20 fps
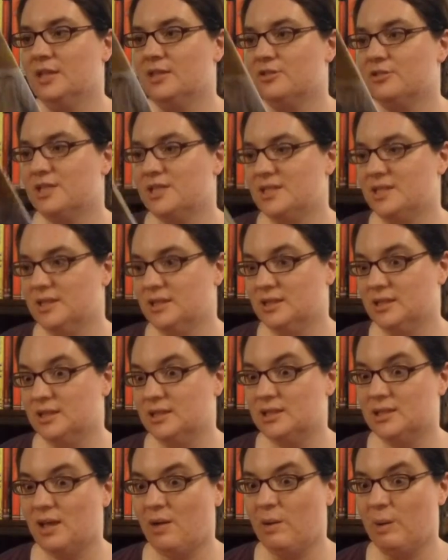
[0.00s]
interesting
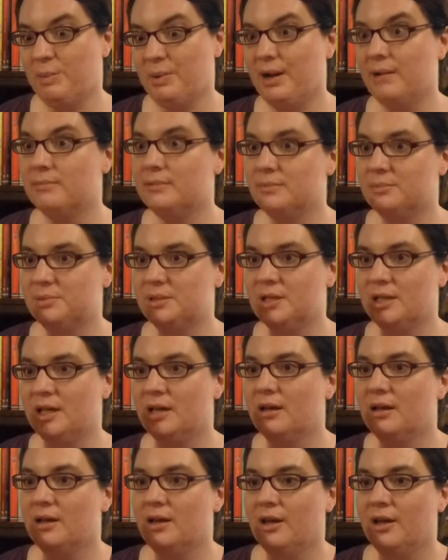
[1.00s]
things that were
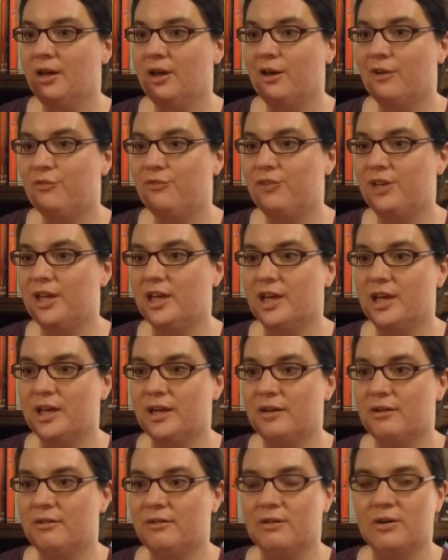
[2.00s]
probably
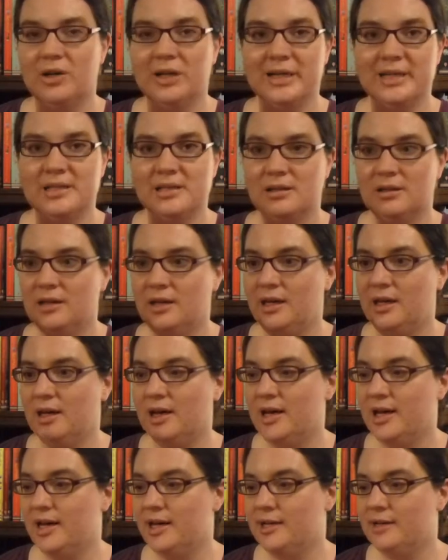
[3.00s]
vegan or easily